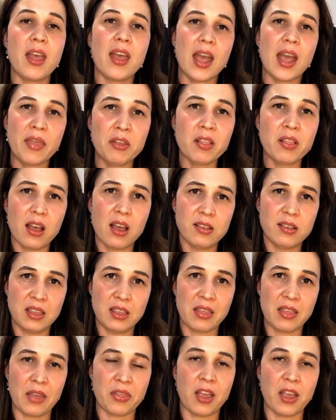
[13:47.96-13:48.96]
And the last
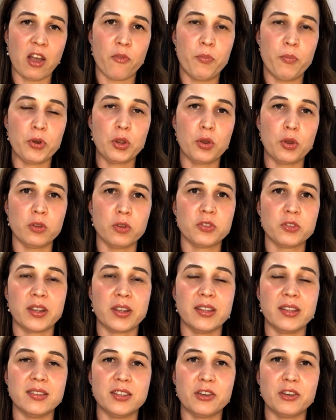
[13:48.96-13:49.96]
thing that the government could also
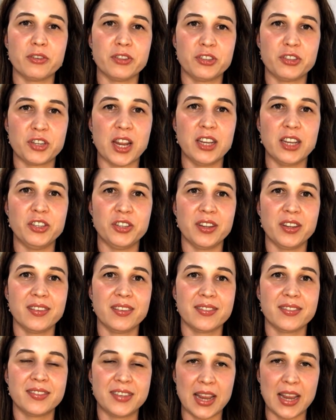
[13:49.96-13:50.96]
consider is
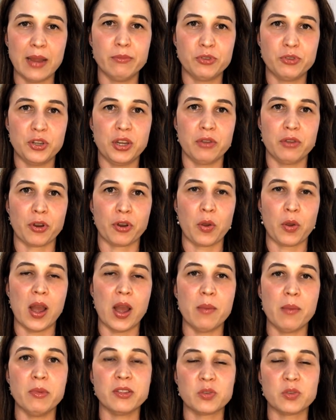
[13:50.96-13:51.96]
changing stamp duty
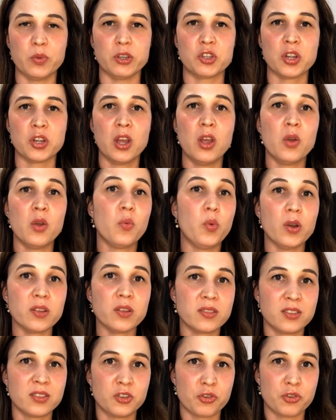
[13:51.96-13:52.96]
requirements, which
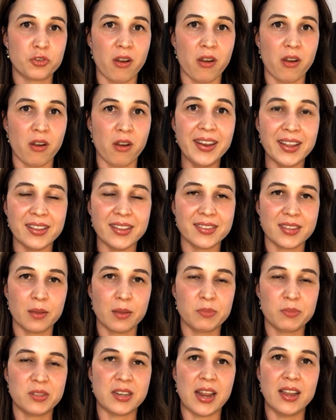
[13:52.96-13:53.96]
was tried in
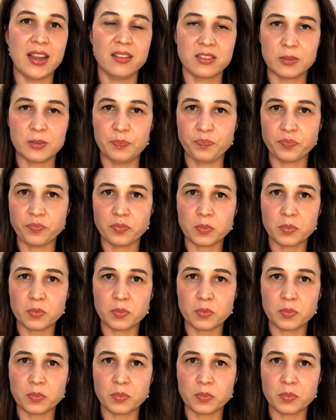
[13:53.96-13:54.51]
some states,